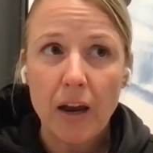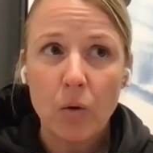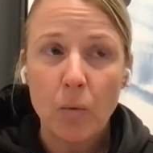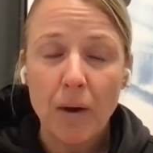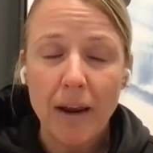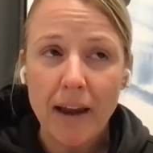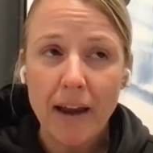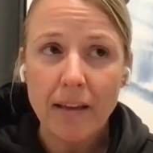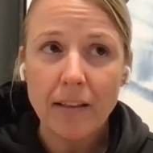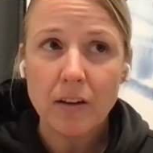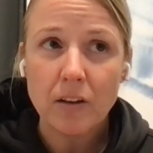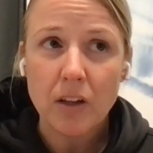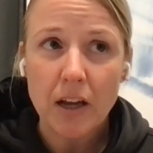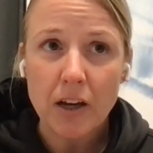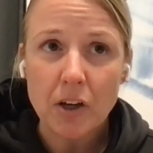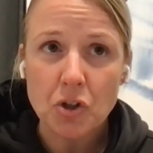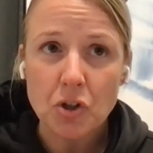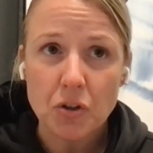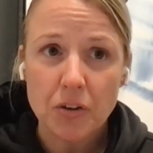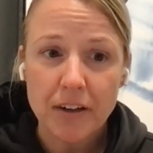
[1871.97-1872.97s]
we had the
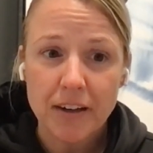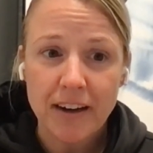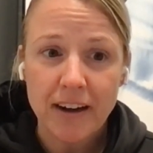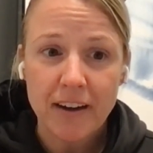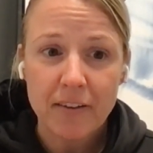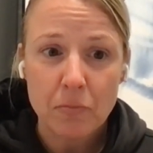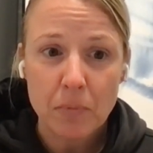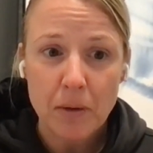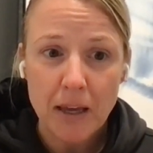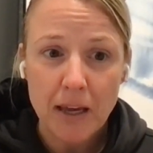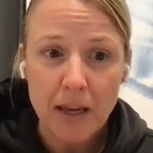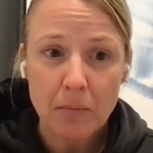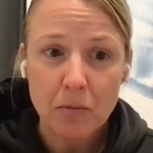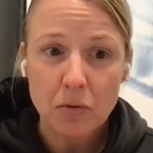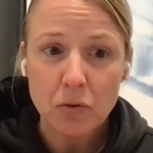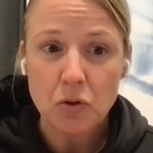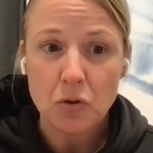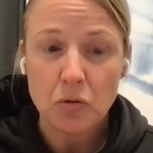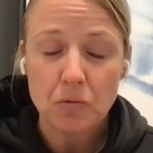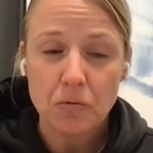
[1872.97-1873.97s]
luxury of being
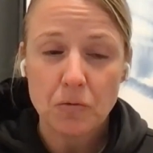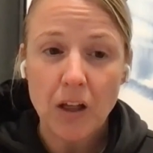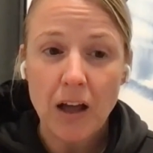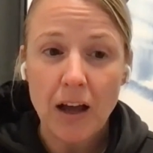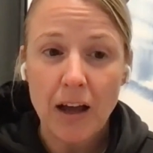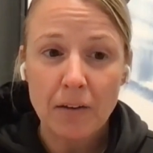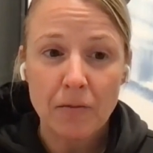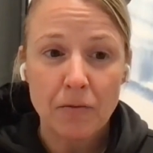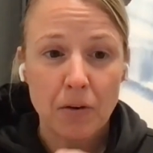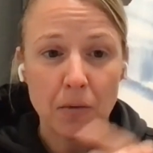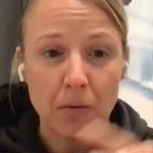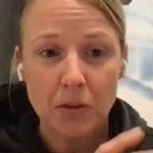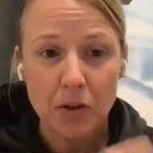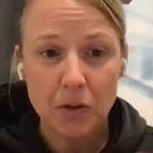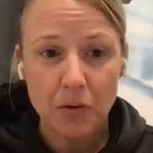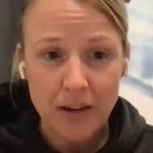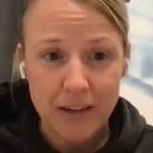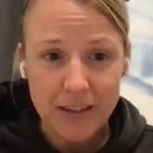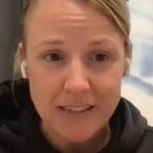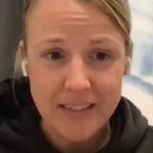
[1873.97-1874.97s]
able to fly from the
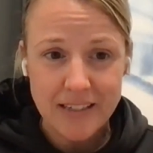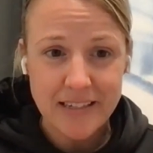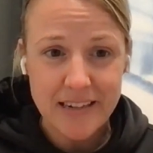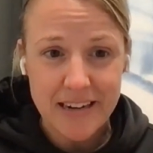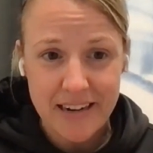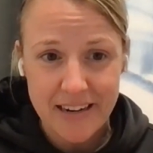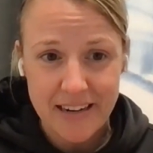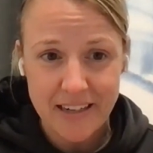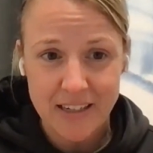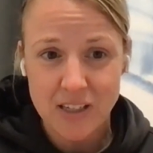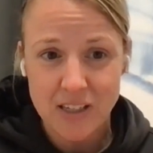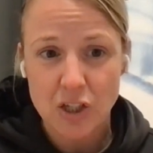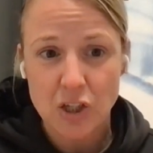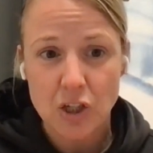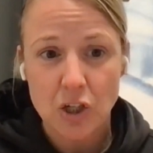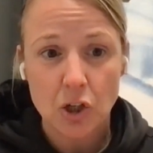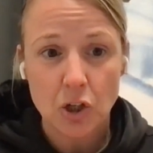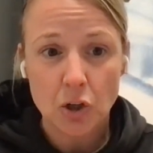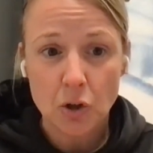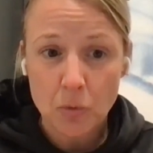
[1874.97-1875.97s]
United
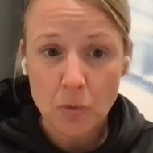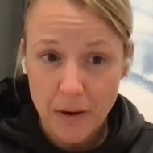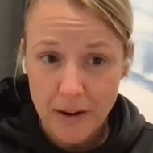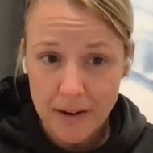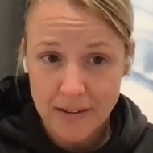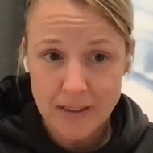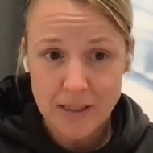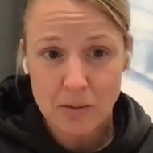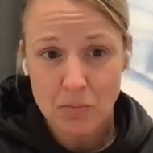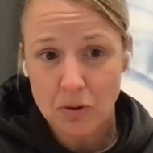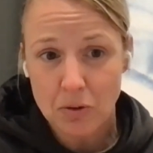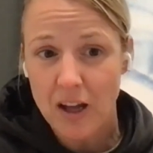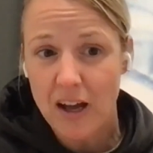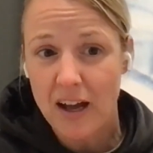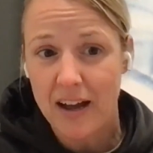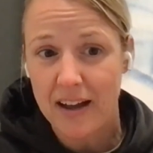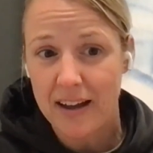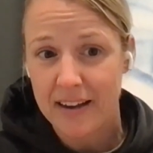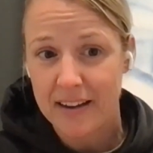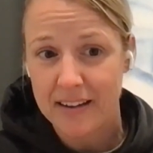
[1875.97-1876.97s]
States, U.S.
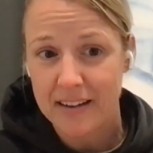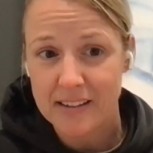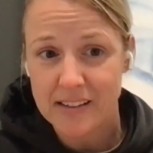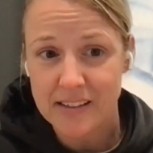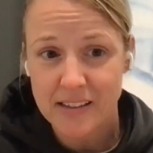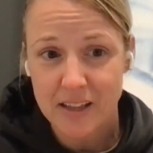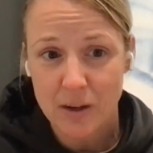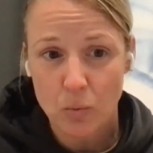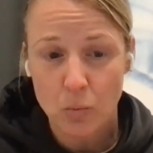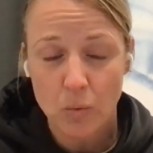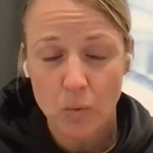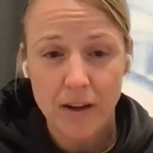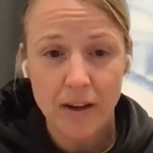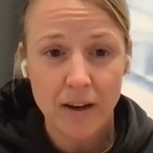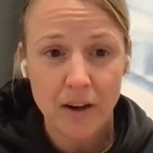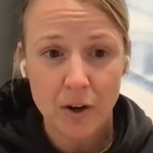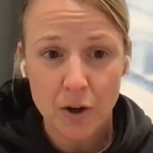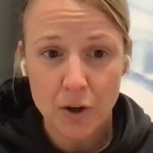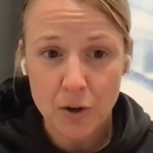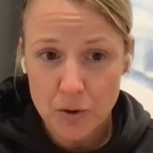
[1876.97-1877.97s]
supplies that
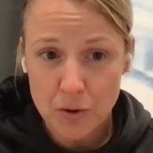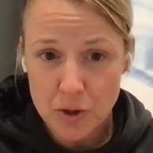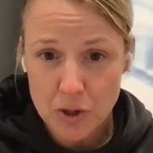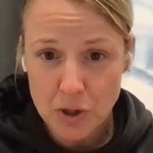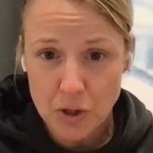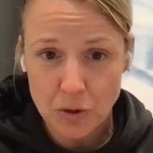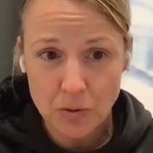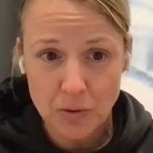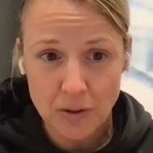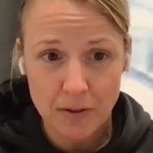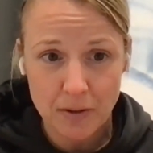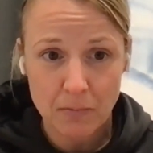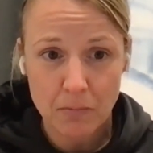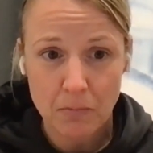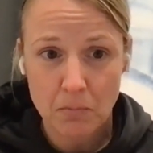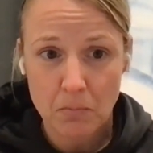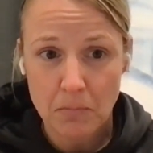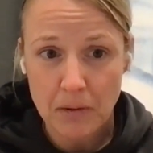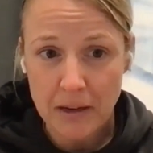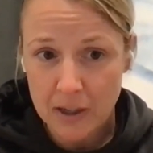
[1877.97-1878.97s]
we are used to
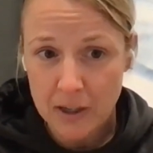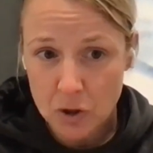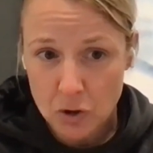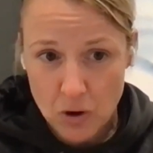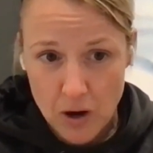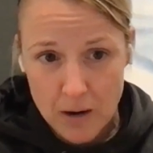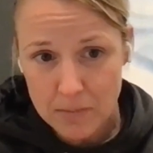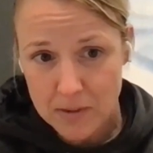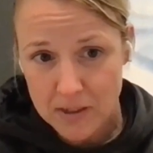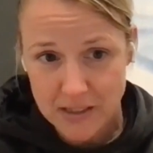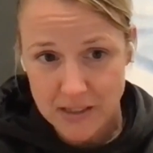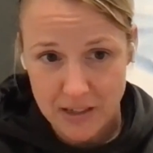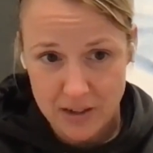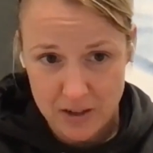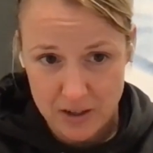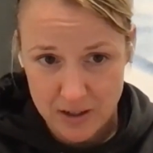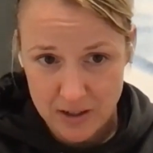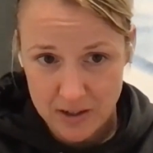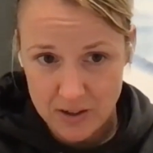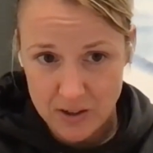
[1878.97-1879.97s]
in big trauma
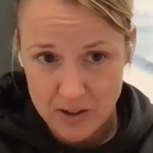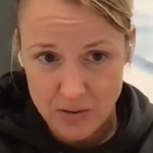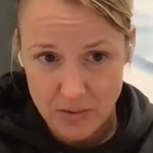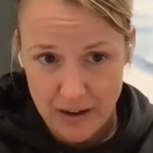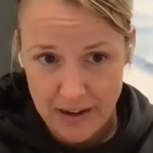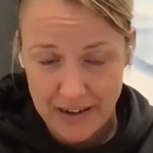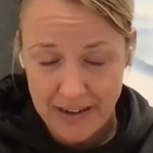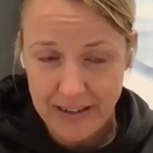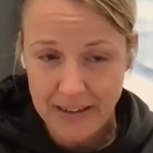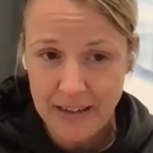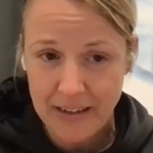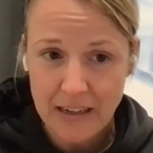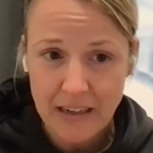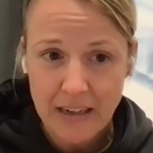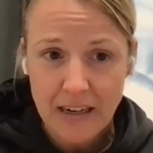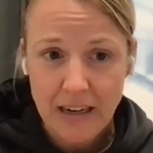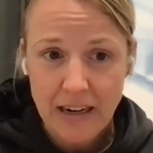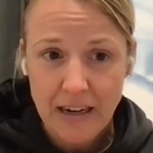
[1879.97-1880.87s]
centers, right?